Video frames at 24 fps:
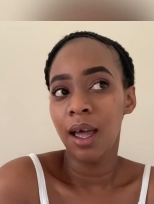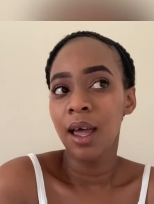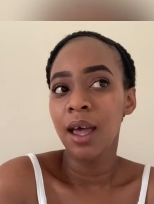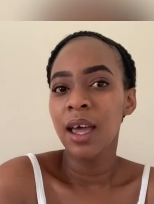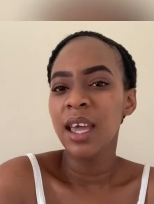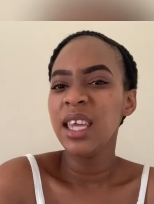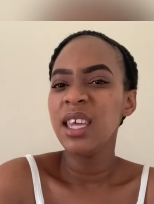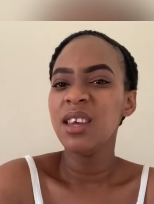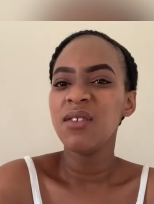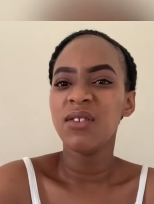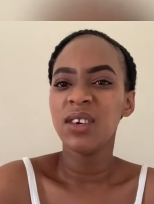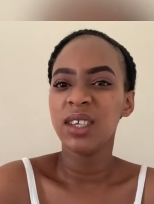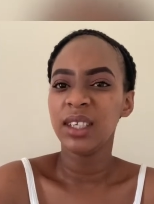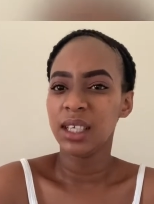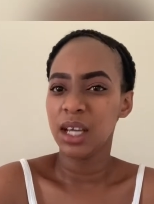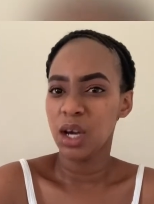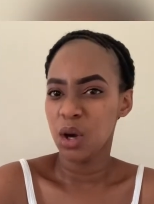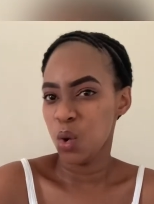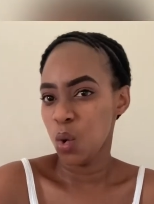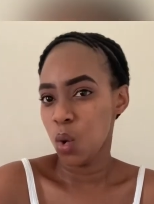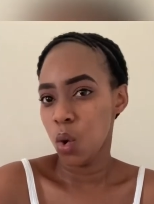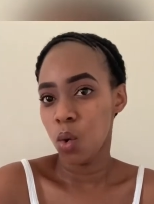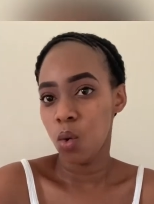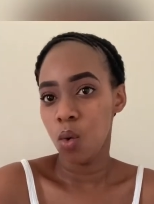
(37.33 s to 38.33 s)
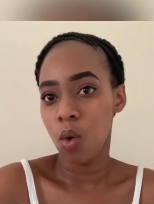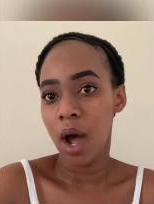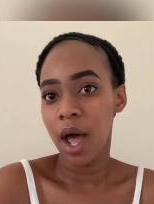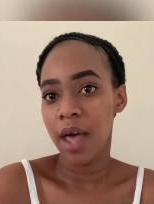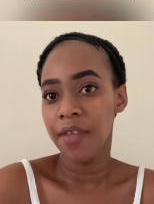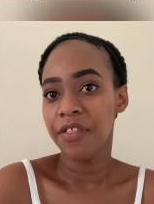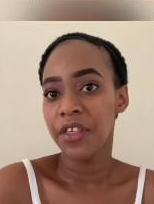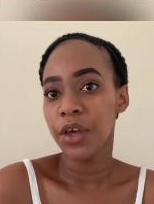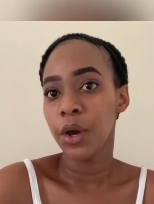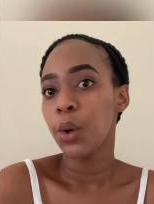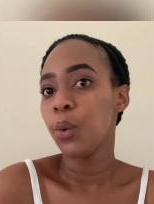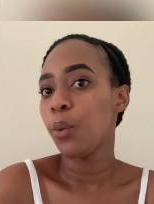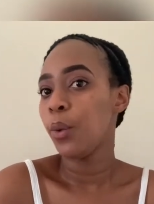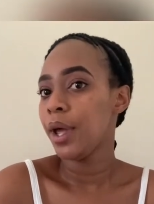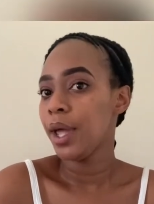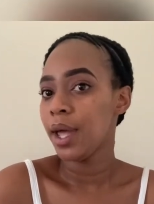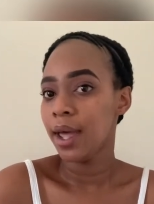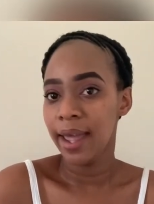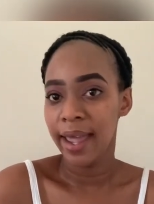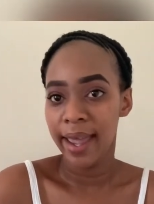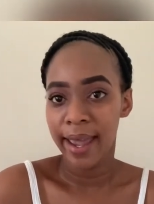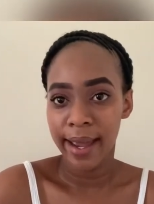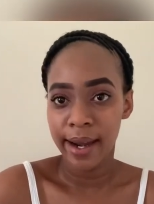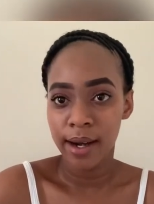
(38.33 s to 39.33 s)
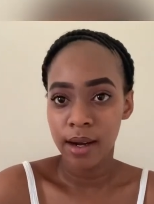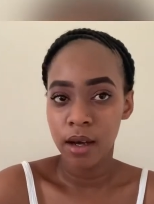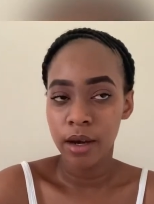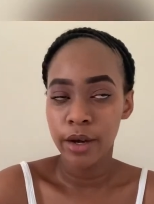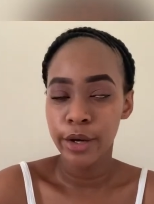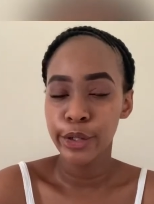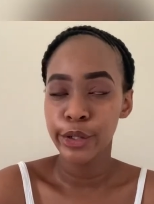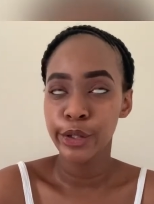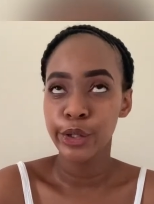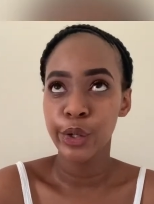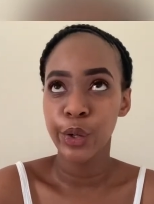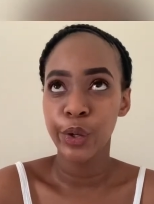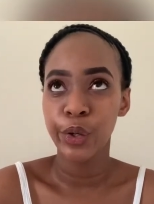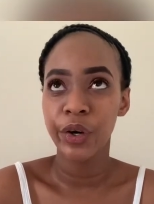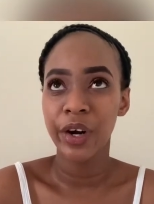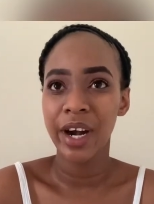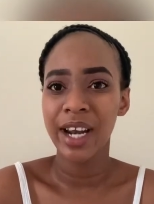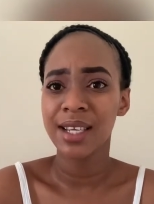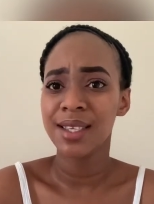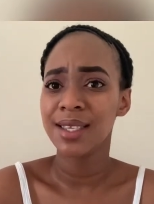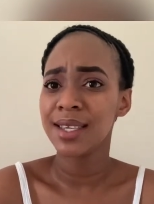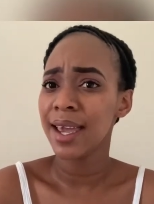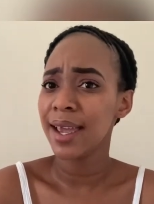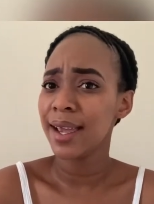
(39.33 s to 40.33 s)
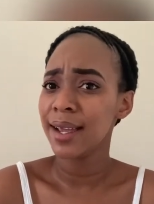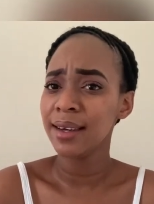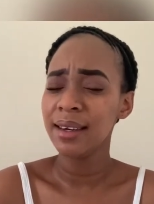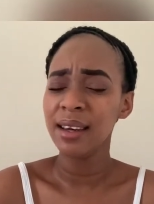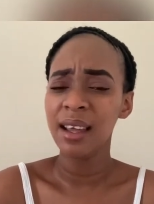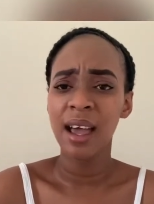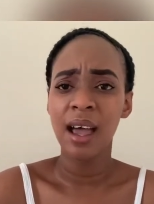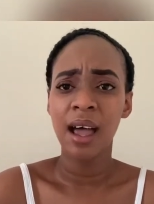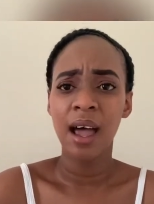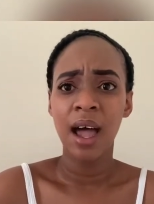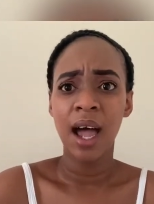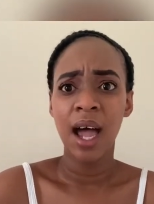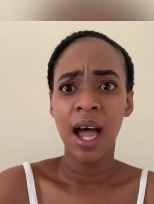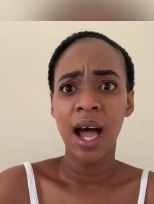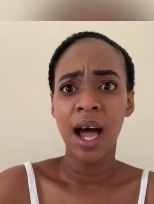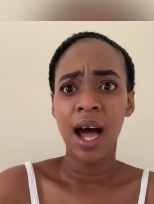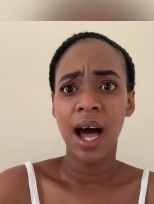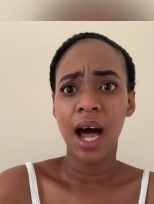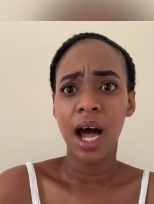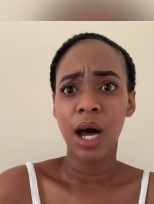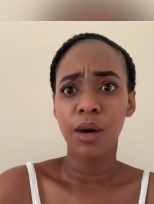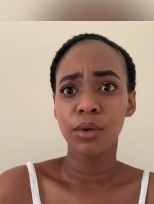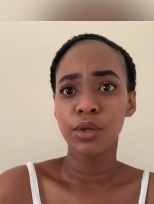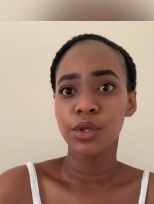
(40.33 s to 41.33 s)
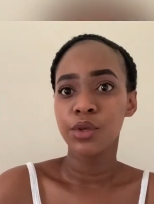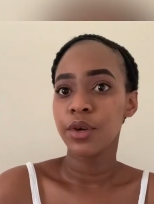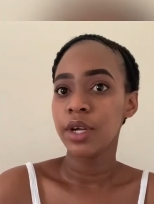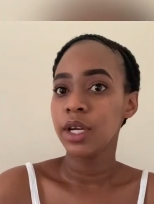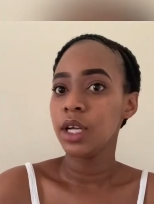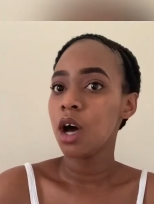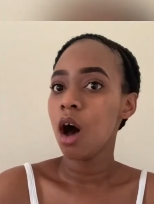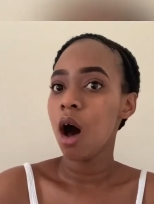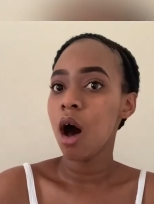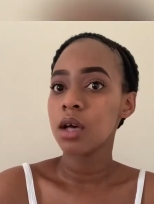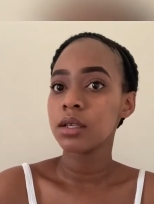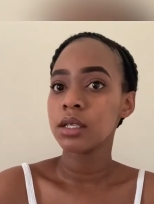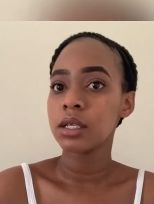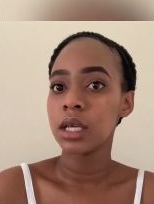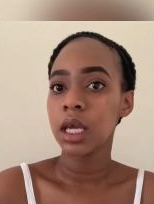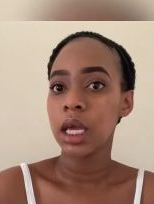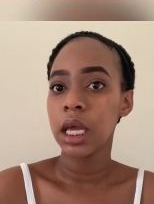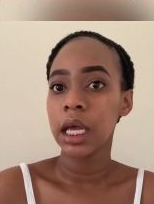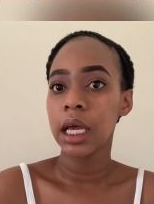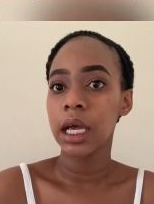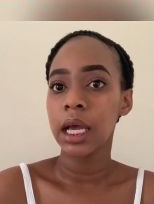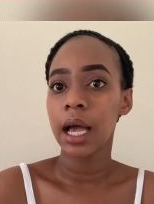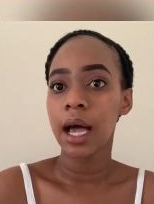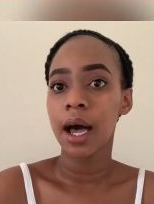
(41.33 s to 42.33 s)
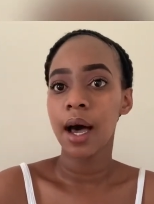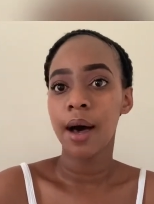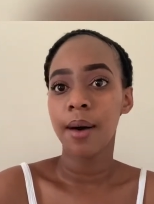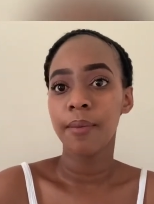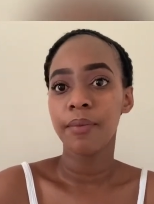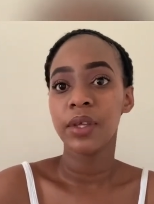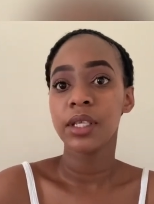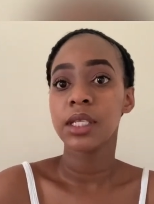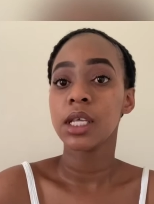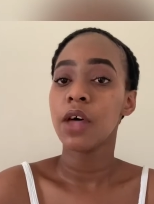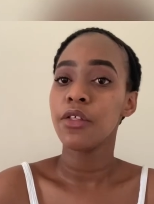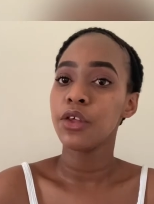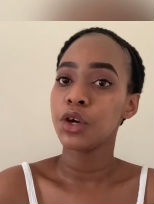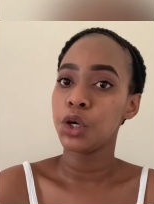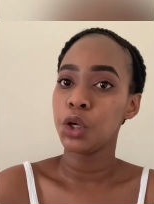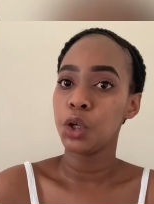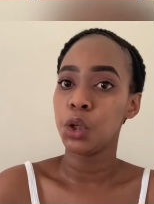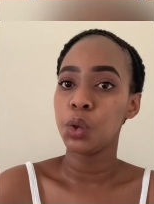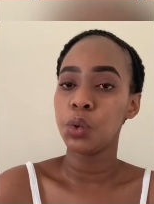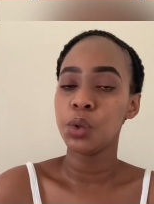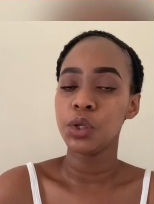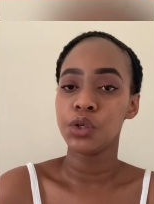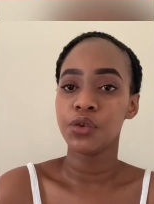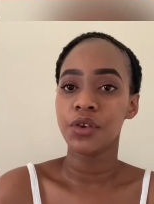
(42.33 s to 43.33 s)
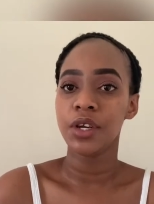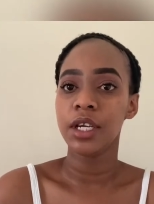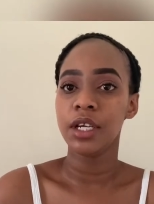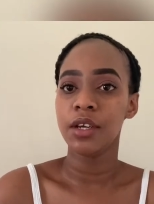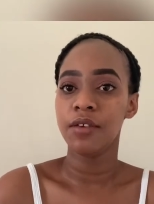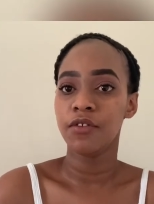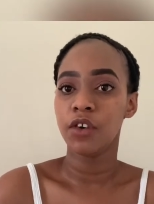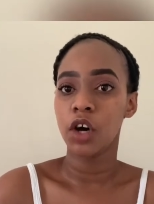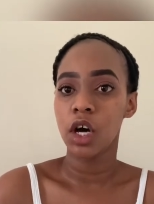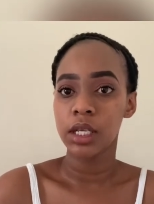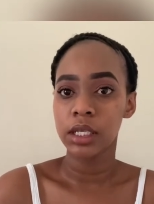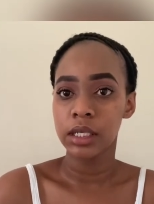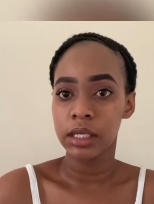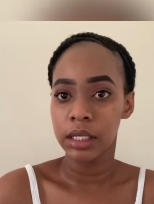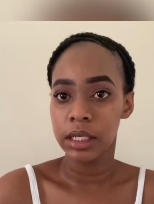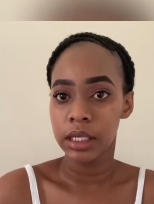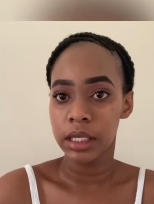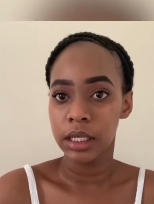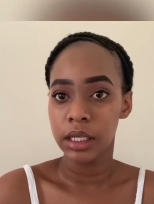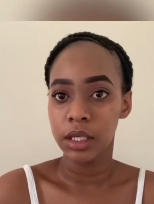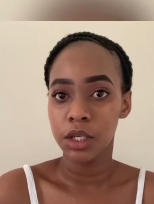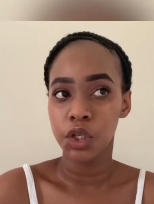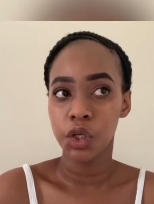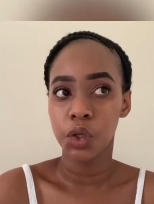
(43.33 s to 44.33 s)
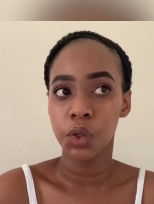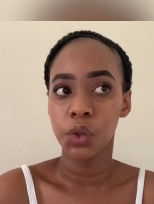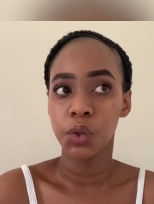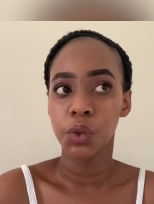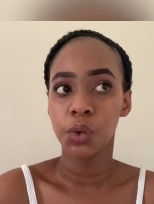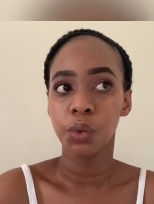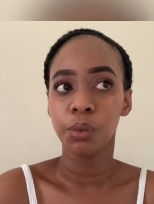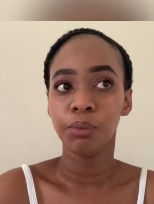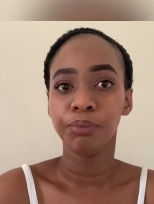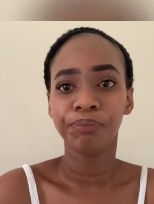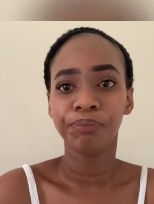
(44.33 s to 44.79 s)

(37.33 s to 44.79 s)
even Nangoku, I think we're ahead. So grade 10, I was already asking this other girl who was already in varsity. So